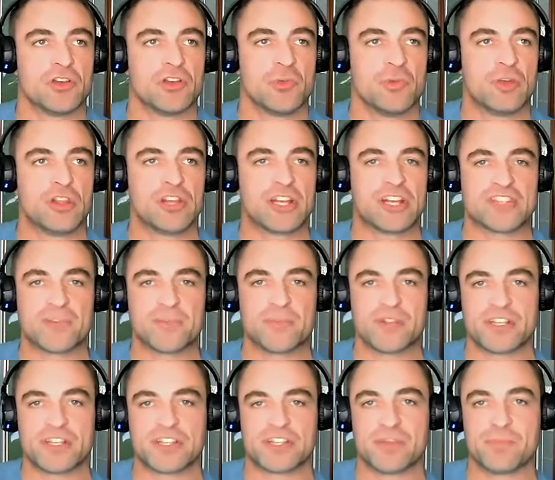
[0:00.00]
we look at
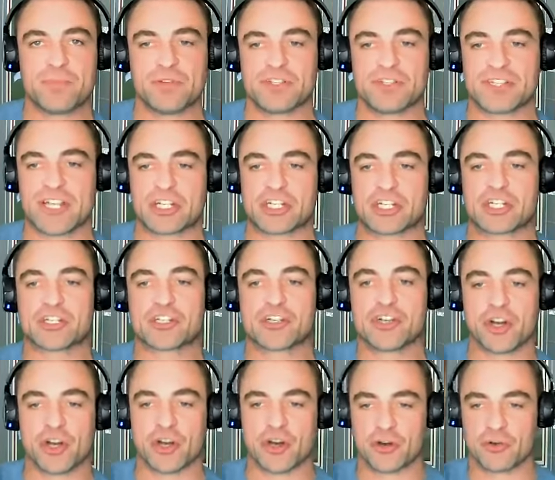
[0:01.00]
something as simple as like
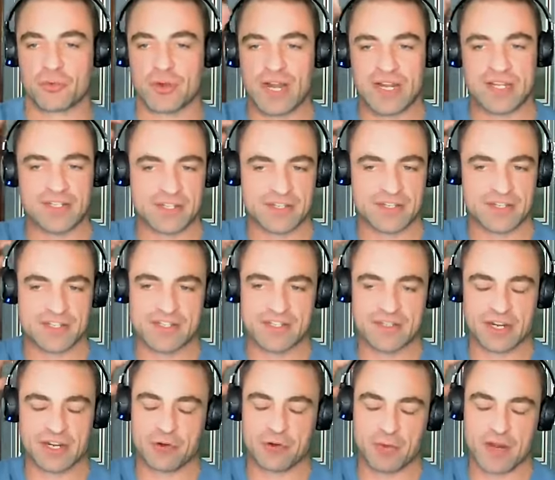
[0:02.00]
sugar, right? Is
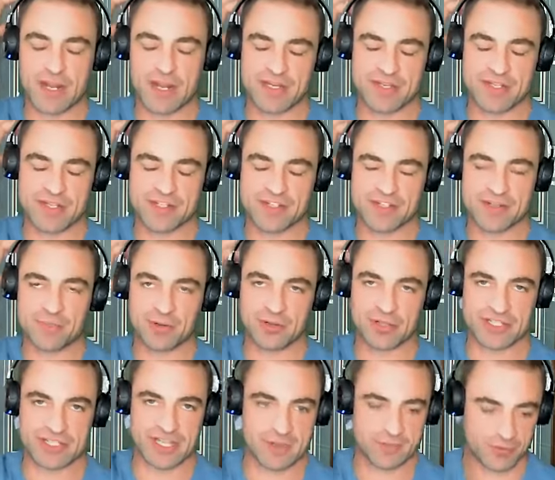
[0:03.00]
a great simple
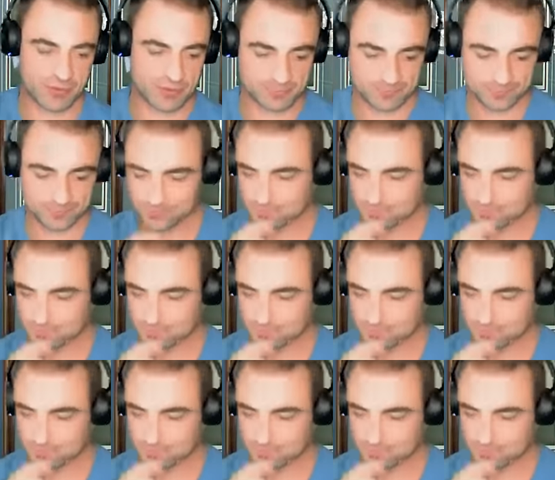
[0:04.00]
example.